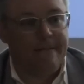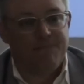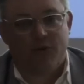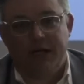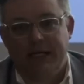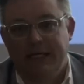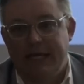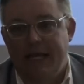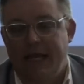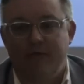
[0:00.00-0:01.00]
trying to
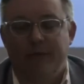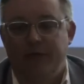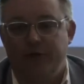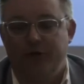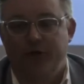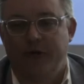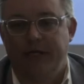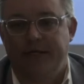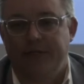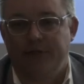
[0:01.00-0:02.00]
get everybody to
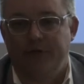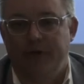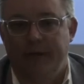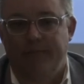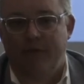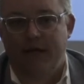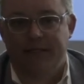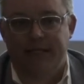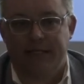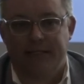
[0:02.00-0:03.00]
agree to a
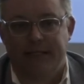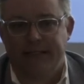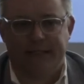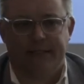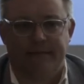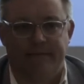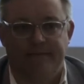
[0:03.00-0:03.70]
process that doesn't